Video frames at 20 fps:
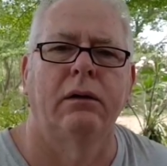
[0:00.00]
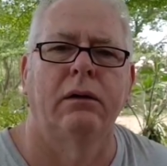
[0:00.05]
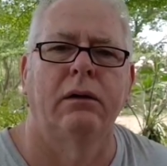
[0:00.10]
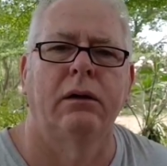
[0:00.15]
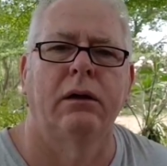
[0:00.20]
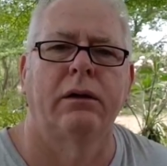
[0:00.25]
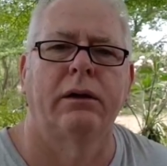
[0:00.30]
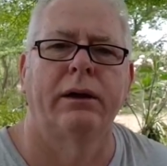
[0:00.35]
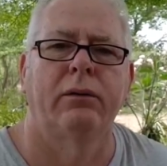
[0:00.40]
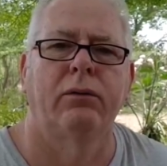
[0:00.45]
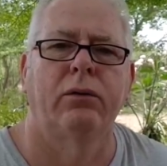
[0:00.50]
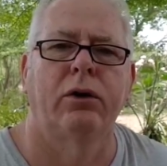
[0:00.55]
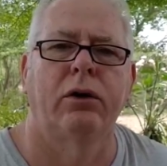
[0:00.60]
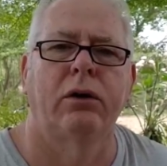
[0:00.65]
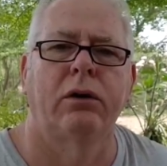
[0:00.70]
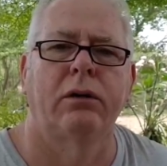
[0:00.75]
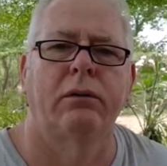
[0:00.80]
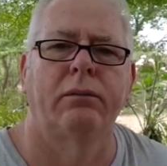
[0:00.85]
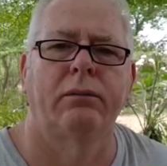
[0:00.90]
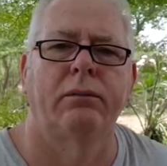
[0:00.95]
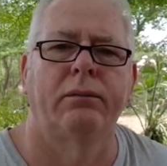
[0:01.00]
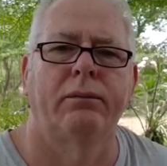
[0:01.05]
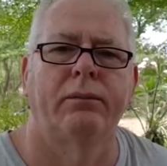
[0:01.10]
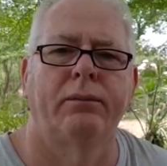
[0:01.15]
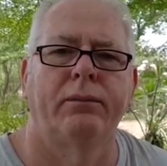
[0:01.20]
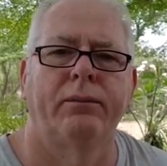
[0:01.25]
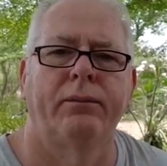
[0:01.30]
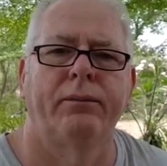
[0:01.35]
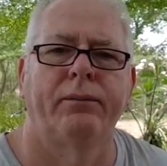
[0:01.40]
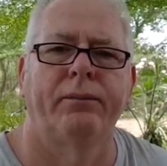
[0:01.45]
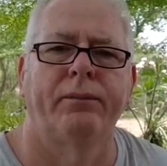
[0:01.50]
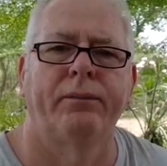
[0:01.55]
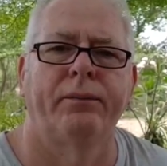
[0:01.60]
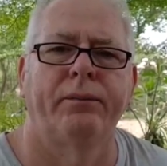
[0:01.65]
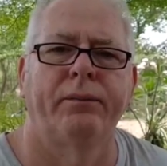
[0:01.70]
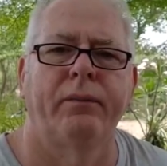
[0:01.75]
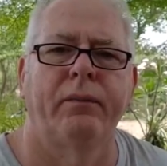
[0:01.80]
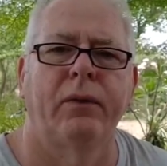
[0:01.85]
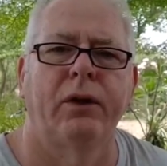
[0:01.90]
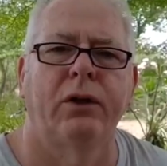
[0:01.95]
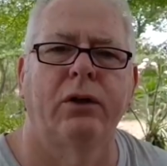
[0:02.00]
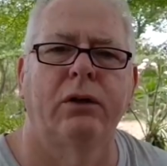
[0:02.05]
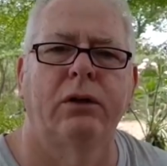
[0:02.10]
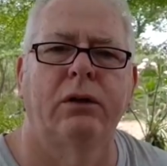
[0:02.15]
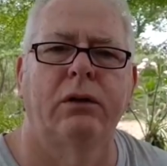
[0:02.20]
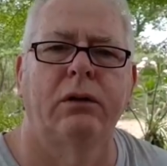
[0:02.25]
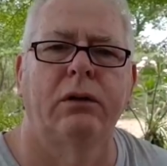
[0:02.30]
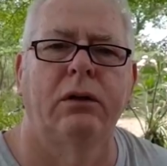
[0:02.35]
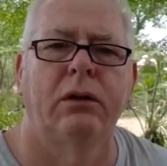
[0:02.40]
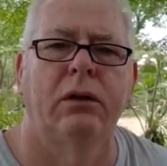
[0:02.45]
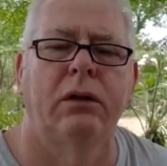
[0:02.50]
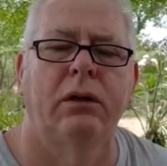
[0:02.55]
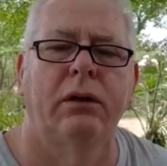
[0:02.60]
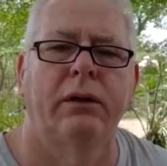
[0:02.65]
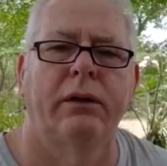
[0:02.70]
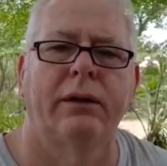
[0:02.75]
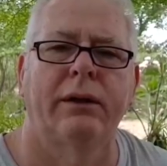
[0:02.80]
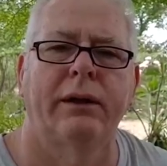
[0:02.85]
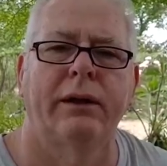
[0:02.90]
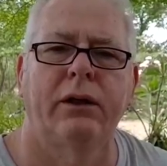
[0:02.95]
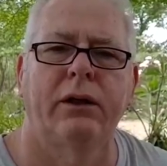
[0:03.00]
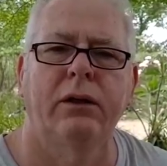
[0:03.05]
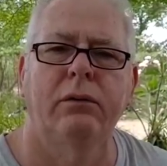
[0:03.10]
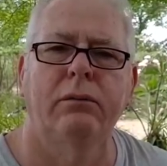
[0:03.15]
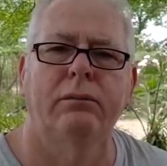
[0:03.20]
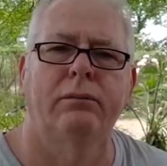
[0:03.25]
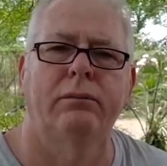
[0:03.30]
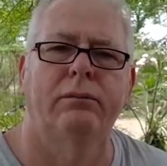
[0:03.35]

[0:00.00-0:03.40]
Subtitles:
Nothing wrong. Good. Thank you.